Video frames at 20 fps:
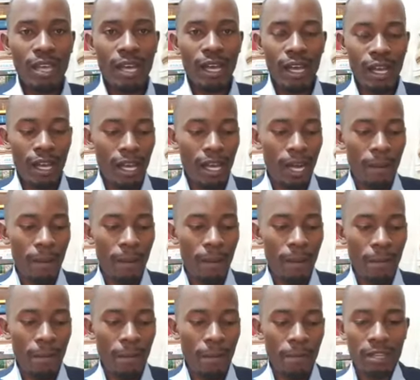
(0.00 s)
I'm
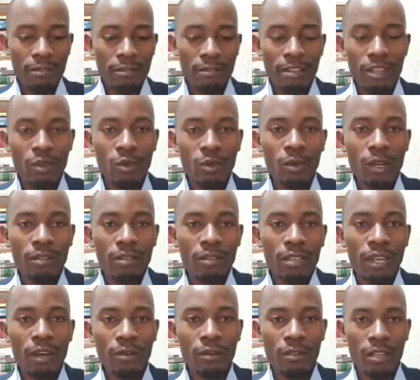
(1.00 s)
giving you
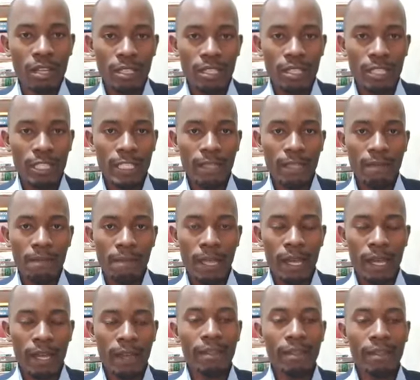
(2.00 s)
1,000. That
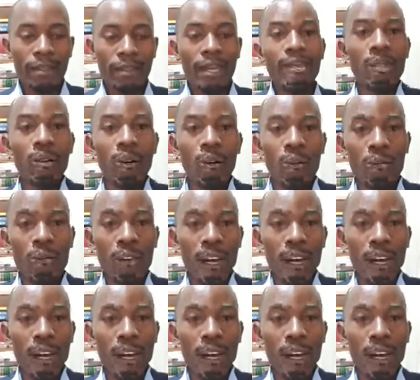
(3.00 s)
is an offer.